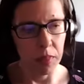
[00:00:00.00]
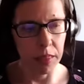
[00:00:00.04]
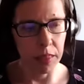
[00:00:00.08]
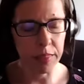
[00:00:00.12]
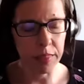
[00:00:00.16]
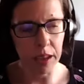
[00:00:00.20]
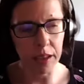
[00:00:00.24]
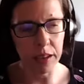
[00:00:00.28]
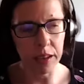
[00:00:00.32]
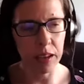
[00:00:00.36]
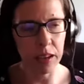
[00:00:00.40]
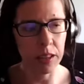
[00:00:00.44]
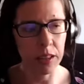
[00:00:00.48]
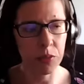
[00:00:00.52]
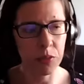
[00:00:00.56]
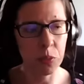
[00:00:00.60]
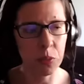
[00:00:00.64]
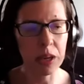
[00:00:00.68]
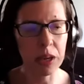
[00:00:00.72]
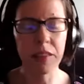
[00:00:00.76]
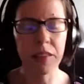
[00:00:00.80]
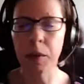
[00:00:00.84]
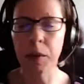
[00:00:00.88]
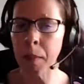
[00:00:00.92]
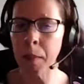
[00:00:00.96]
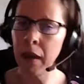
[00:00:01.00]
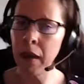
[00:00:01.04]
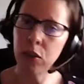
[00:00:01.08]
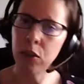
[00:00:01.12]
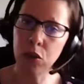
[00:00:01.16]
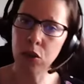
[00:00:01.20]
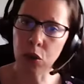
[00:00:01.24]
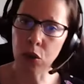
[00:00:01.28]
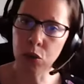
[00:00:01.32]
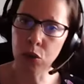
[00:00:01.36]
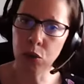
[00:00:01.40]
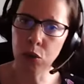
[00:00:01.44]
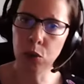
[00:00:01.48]
then it really
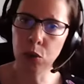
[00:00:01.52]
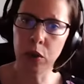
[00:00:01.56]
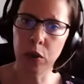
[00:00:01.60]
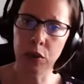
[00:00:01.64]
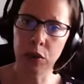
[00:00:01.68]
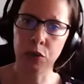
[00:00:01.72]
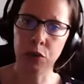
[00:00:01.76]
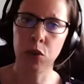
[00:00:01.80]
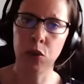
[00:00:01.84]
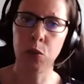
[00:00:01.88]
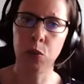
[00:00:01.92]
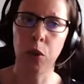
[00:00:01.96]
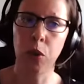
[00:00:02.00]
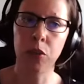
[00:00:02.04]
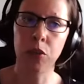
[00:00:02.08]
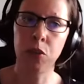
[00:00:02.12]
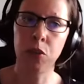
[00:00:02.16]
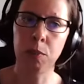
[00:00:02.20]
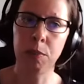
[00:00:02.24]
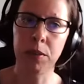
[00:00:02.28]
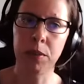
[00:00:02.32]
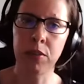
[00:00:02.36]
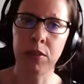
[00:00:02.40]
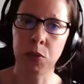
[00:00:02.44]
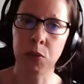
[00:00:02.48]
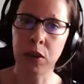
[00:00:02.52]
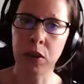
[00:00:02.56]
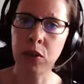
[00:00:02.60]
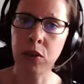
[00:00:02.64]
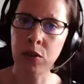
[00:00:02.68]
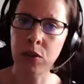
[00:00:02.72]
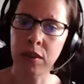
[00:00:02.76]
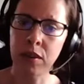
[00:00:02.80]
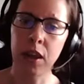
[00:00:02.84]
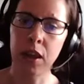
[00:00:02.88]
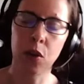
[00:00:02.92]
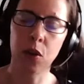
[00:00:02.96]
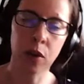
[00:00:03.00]
depends on you if you want to be strict
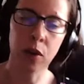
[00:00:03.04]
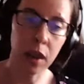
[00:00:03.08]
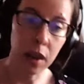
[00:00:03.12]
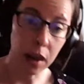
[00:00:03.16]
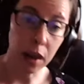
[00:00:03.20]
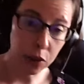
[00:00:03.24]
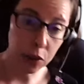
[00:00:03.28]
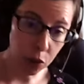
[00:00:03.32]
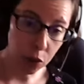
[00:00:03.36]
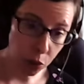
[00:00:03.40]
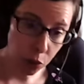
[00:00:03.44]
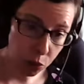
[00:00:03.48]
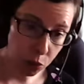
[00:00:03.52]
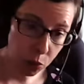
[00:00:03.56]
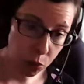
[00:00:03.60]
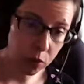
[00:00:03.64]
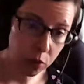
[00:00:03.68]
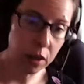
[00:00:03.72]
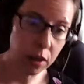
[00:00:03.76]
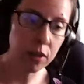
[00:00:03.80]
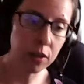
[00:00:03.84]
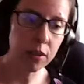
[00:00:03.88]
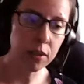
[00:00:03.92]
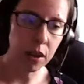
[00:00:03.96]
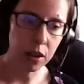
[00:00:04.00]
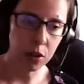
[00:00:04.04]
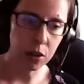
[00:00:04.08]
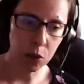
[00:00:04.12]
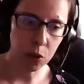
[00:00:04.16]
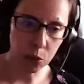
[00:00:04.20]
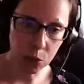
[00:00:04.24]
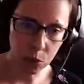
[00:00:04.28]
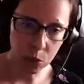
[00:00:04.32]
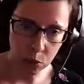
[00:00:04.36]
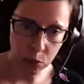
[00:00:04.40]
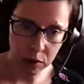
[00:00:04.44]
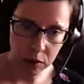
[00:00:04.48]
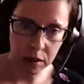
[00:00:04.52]
on saying, okay, I don't do this, I
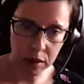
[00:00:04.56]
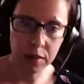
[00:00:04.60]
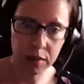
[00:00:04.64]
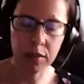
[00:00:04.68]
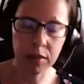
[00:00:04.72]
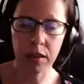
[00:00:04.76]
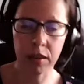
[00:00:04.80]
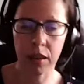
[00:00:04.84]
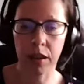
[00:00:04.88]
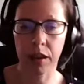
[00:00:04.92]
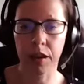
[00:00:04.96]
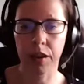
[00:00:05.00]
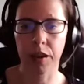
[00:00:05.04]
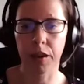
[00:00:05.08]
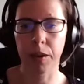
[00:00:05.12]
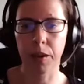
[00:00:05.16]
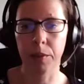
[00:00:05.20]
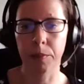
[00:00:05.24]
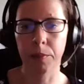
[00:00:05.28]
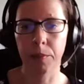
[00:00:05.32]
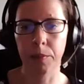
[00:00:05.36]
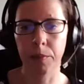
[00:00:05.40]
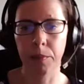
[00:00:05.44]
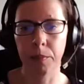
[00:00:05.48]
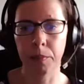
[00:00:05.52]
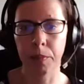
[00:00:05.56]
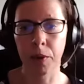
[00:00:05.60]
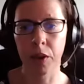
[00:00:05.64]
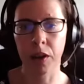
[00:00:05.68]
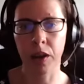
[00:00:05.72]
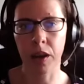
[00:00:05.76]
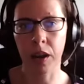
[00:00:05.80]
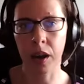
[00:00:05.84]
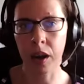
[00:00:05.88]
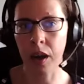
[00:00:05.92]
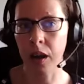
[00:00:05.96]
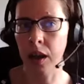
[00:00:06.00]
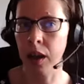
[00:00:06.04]
don't do this. But
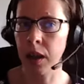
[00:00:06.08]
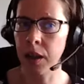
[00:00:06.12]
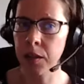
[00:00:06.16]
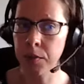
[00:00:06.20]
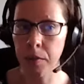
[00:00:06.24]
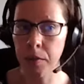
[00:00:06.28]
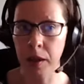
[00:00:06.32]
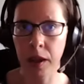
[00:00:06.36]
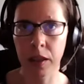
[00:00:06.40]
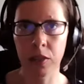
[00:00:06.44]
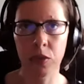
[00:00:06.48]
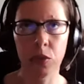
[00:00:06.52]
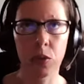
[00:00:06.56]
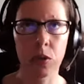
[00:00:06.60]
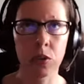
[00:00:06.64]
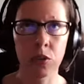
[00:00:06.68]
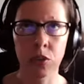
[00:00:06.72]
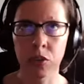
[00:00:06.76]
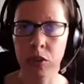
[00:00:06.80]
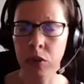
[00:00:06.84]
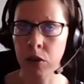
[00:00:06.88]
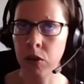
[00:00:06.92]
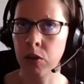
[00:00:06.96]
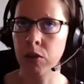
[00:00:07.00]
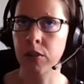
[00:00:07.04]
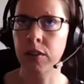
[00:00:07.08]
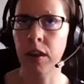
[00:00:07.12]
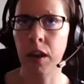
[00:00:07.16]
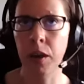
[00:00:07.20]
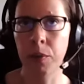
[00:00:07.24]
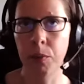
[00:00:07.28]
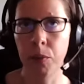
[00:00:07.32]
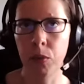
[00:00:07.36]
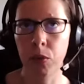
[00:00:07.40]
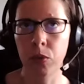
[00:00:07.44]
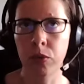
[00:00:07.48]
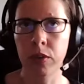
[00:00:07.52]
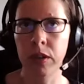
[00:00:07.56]
in my introduction calls, I
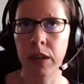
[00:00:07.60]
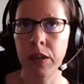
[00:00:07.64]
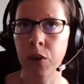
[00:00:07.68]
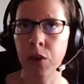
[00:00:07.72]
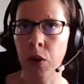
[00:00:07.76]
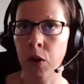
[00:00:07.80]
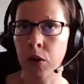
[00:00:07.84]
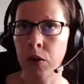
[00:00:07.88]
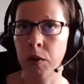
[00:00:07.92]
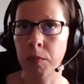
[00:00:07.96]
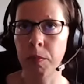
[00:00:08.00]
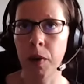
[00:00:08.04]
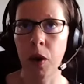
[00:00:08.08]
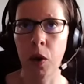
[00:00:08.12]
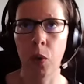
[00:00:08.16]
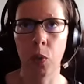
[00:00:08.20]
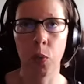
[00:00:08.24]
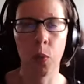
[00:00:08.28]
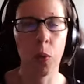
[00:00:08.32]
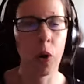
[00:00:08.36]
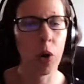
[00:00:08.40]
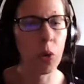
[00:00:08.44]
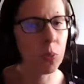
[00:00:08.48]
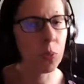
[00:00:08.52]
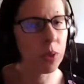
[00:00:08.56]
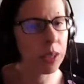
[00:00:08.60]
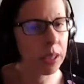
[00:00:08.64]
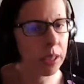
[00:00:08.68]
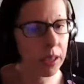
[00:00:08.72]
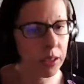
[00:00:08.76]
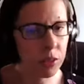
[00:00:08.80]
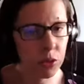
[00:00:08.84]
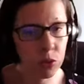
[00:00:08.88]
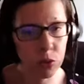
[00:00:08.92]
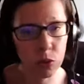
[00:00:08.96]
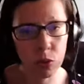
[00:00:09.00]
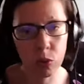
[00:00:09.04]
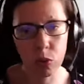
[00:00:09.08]
mostly talk about what we
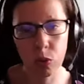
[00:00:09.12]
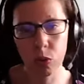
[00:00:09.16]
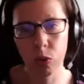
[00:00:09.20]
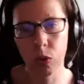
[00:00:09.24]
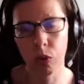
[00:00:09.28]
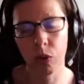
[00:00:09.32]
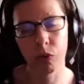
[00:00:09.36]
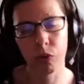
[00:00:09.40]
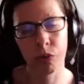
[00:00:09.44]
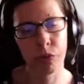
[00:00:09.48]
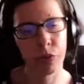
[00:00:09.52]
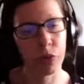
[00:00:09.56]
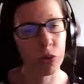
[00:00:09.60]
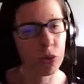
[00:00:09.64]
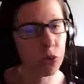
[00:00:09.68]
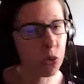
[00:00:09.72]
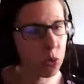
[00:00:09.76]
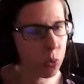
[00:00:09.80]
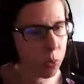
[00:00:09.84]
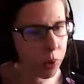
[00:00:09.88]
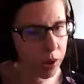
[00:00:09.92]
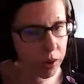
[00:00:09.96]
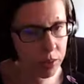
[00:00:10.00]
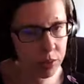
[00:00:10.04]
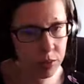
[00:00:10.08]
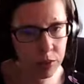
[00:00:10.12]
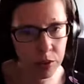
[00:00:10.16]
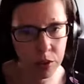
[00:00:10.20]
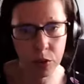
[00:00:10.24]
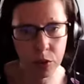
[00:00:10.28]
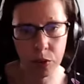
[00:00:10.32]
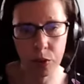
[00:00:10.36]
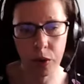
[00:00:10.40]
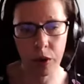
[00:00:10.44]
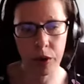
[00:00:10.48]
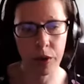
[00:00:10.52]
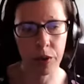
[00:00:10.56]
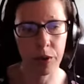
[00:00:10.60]
can do for the
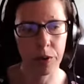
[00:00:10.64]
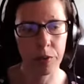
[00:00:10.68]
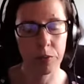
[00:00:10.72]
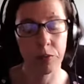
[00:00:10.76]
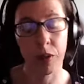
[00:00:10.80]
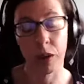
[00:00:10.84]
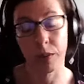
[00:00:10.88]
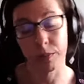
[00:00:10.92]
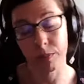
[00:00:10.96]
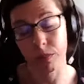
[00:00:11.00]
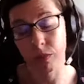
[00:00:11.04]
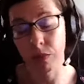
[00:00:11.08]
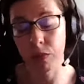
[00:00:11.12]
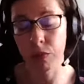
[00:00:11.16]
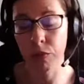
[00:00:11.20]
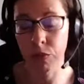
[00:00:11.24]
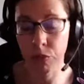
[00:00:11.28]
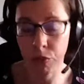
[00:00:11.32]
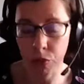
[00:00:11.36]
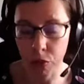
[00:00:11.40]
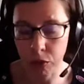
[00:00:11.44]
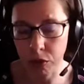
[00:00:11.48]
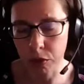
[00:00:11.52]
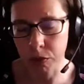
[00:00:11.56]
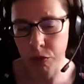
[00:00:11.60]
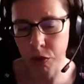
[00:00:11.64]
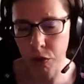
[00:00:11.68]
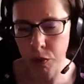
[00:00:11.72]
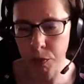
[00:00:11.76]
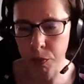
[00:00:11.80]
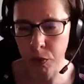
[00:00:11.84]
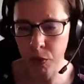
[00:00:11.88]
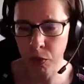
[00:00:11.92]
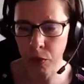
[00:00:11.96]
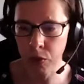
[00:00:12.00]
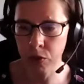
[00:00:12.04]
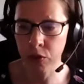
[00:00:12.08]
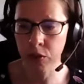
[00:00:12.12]
writer, for the
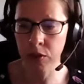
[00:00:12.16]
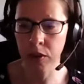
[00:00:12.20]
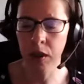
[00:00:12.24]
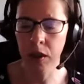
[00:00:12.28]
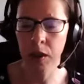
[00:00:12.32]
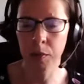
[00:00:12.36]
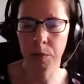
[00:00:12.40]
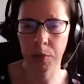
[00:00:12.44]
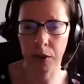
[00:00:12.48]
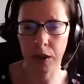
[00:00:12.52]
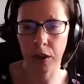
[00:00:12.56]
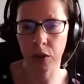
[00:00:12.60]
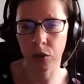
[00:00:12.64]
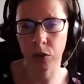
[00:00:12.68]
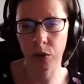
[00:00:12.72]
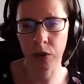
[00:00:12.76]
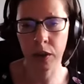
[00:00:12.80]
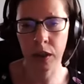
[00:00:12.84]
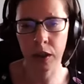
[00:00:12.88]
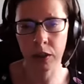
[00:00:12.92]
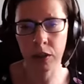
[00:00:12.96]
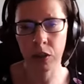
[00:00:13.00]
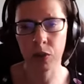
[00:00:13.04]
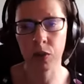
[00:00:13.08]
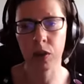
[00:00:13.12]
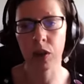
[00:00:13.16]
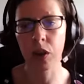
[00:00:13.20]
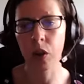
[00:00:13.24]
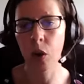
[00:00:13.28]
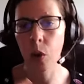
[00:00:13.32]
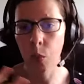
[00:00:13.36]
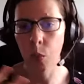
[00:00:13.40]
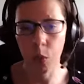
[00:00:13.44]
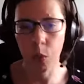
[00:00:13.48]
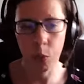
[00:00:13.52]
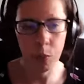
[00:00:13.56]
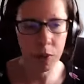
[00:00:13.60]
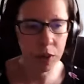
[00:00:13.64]
book coach. But in your case, it's like
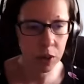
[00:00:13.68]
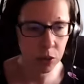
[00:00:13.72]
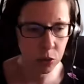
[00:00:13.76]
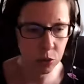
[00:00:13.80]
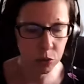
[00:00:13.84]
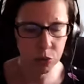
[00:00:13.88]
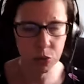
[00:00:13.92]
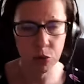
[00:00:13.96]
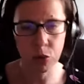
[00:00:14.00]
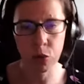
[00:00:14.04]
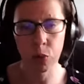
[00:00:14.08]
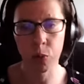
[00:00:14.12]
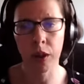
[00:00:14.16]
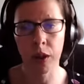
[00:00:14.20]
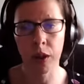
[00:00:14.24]
what we can do for the